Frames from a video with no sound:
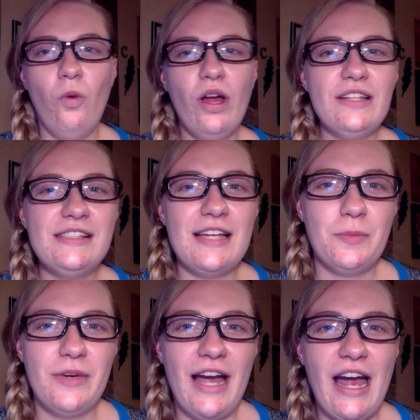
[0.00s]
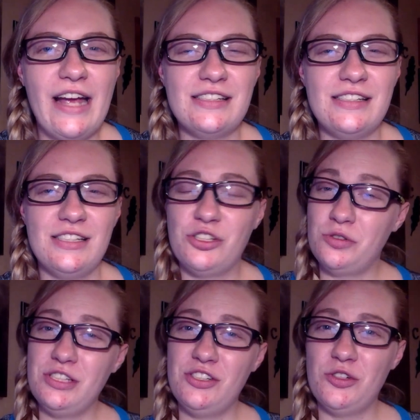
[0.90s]
What's up, guys? It's
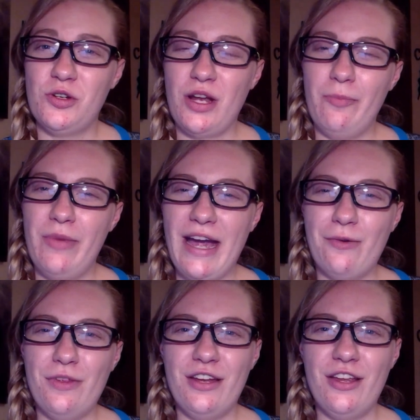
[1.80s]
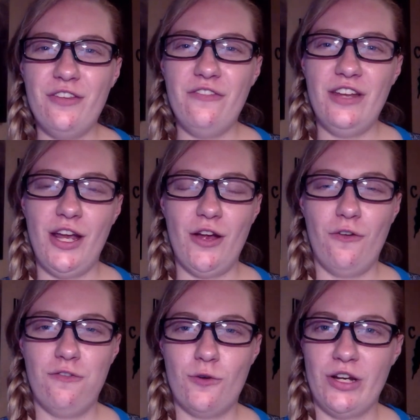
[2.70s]
Crystal, and I'm back with another video
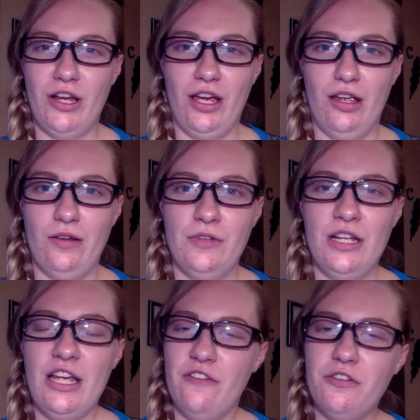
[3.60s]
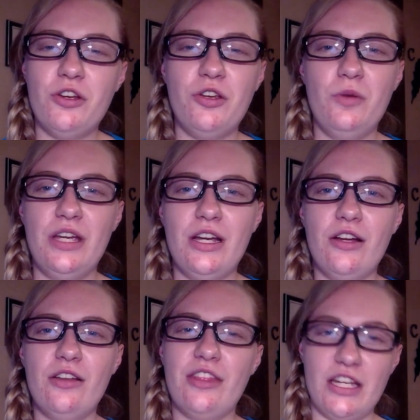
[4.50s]
for you. If you're new
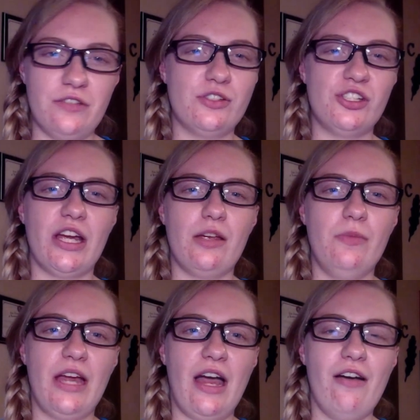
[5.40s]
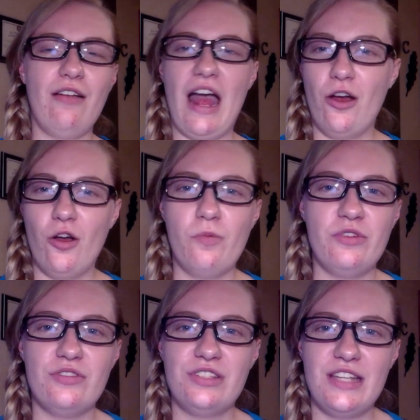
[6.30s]
here, thanks for checking me out. I hope
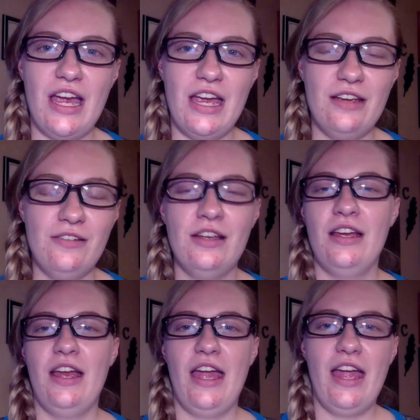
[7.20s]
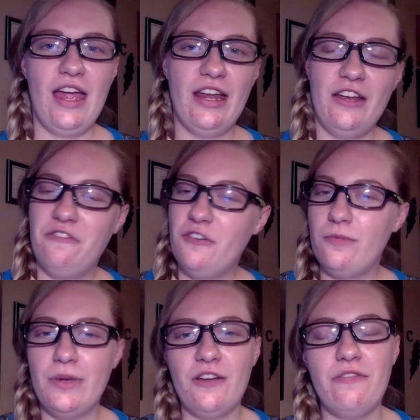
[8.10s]
you stay. And if you've
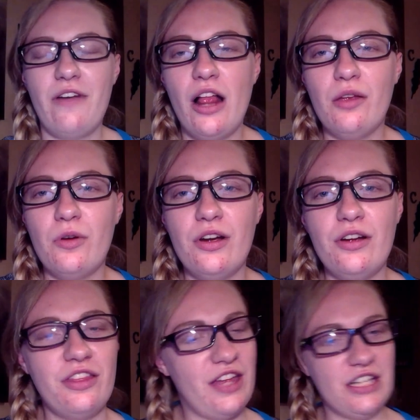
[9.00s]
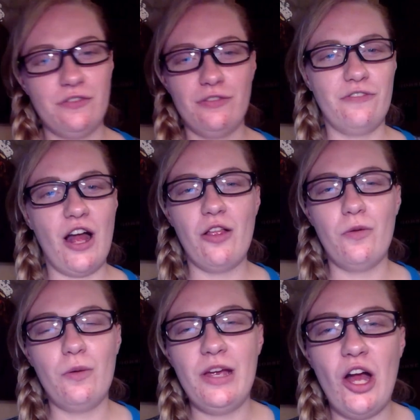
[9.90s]
been a follower, thanks for
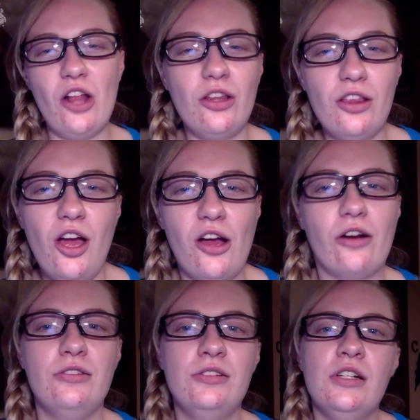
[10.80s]
following me all along.